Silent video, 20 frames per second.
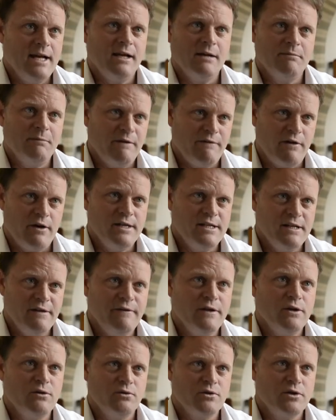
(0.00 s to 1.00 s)
It can be very
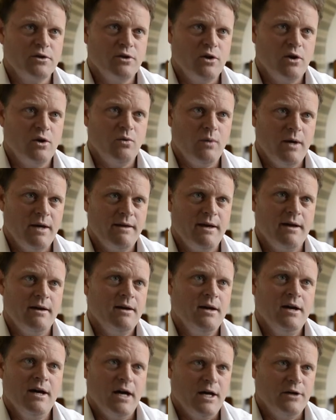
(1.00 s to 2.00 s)
difficult to know whether
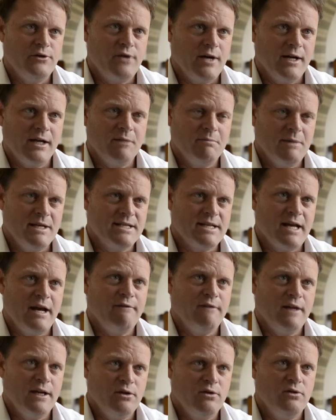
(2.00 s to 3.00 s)
a drug can be
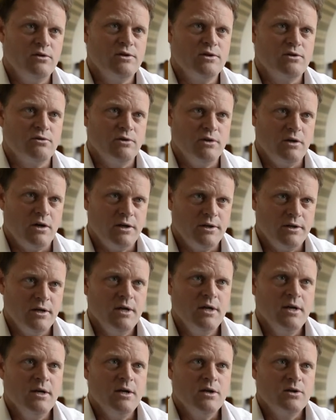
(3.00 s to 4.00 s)
safely used or not.
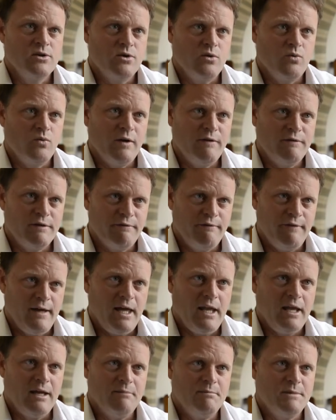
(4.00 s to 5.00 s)
So we've
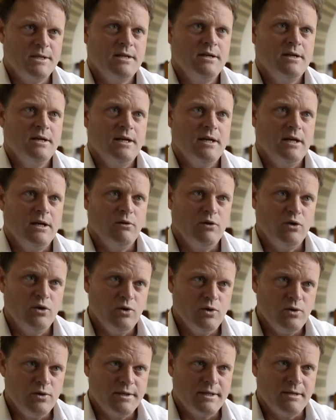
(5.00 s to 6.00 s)
developed or
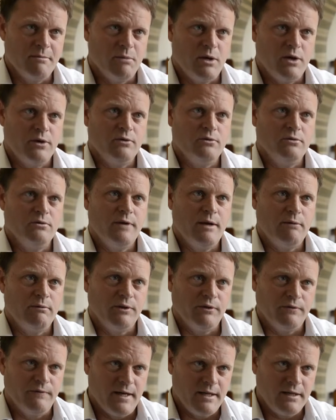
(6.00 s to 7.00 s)
used the model that
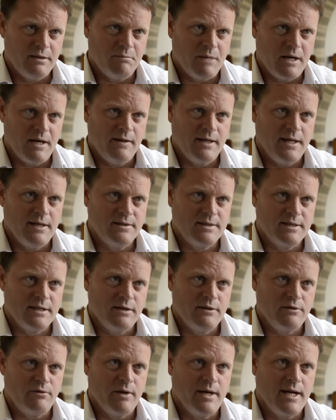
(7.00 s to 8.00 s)
was funded by the
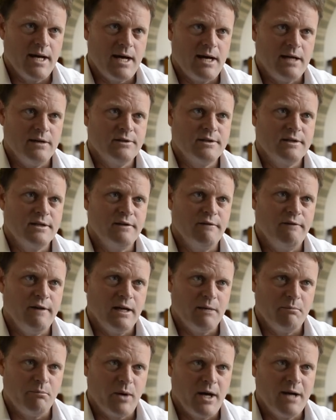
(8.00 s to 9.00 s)
NC3Rs to
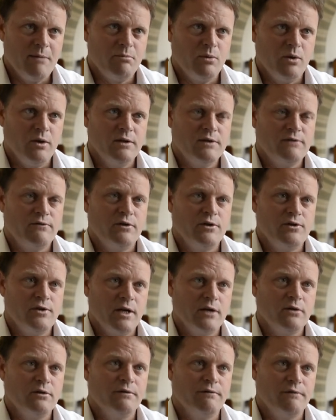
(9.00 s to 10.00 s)
develop breakpoints for a
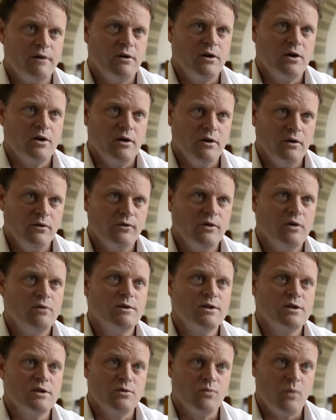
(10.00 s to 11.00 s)
drug called voriconazole,
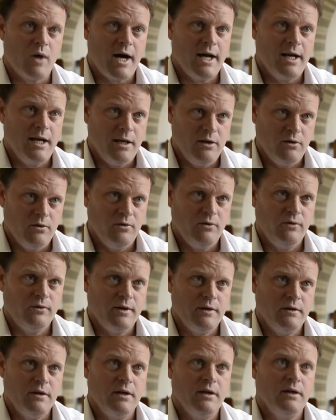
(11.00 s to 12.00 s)
which is widely used
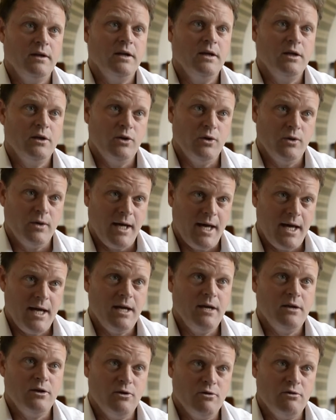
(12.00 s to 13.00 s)
in the
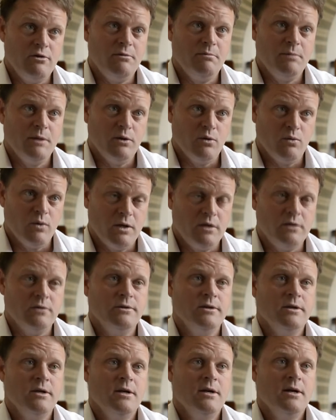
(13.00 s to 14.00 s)
UK, Europe, and the
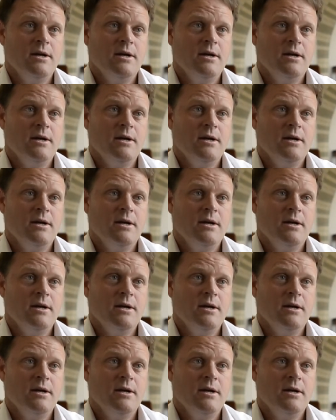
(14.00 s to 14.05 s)
world.